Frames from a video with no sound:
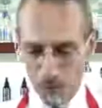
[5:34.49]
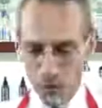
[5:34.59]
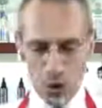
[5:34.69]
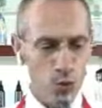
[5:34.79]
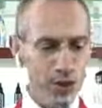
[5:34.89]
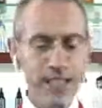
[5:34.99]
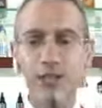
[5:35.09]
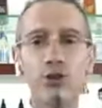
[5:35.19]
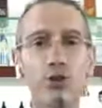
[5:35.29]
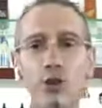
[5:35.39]
with the
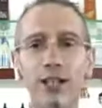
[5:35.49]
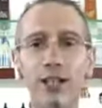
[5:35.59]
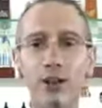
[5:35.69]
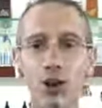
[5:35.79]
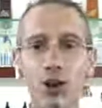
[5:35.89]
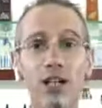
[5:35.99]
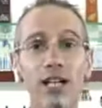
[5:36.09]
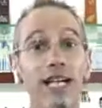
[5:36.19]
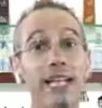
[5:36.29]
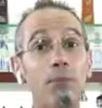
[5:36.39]
history, we can go
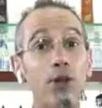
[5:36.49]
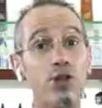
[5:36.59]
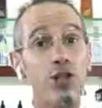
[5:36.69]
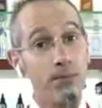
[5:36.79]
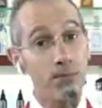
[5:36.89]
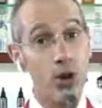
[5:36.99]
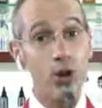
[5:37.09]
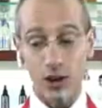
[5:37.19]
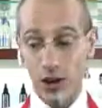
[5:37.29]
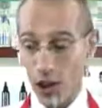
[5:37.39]
and appreciate
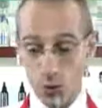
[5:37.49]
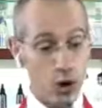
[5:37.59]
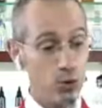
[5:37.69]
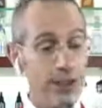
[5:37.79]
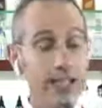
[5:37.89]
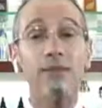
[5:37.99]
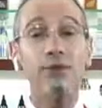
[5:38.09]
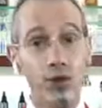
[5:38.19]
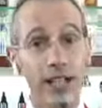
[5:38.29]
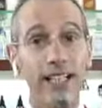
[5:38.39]
more what we have
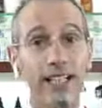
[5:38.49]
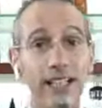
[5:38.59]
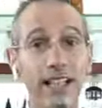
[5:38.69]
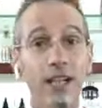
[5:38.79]
today.